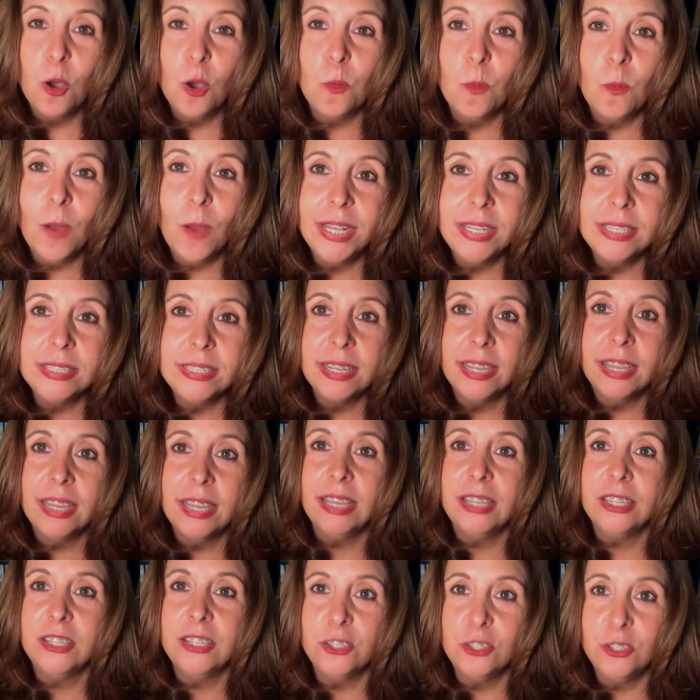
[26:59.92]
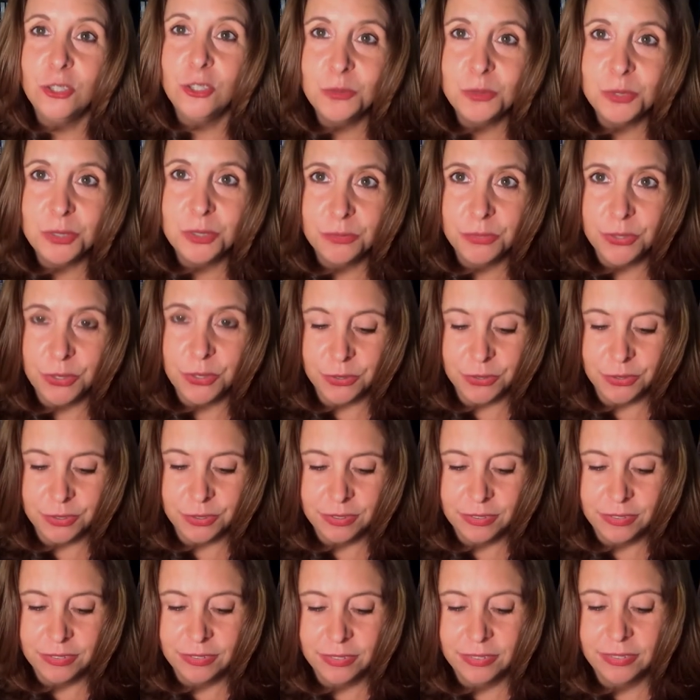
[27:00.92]
One day you will vote
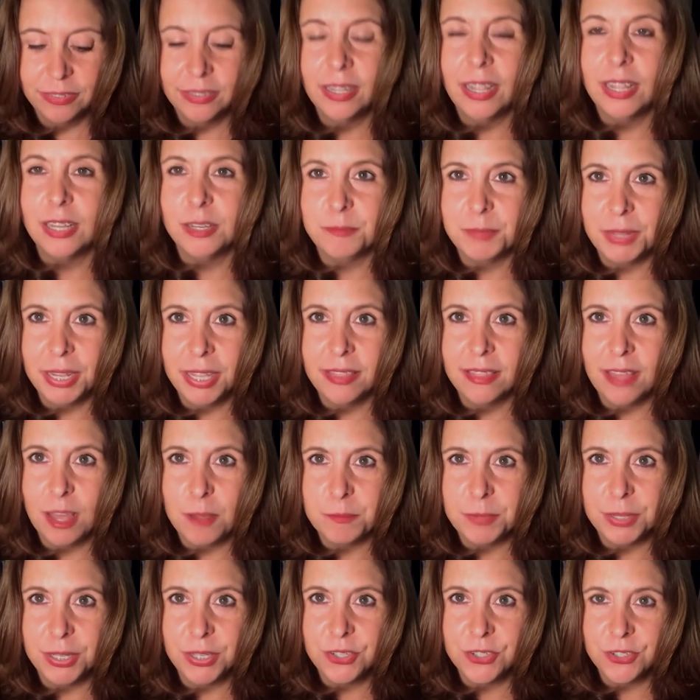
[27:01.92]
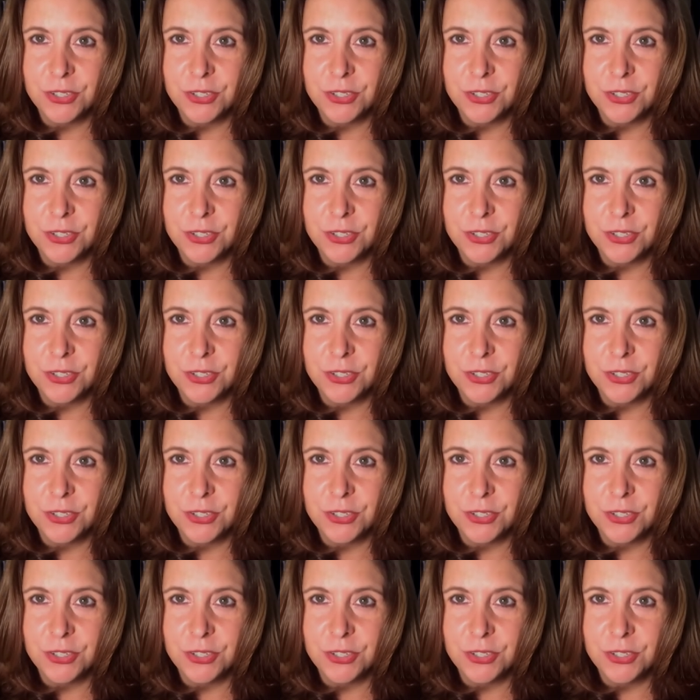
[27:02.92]
and make that big